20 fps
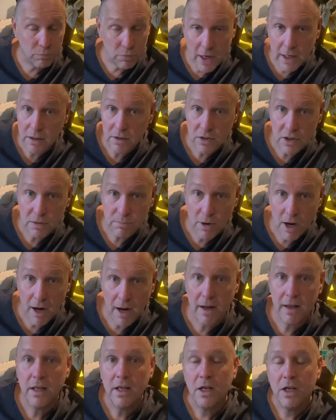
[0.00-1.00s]
brighter
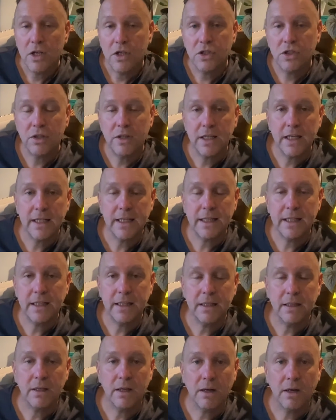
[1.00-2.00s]
spot so that it
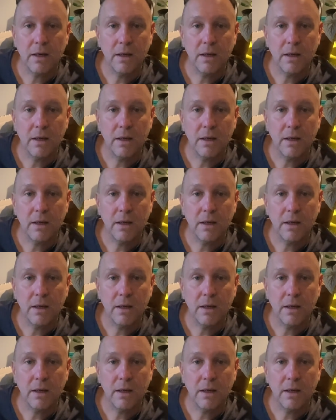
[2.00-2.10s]
can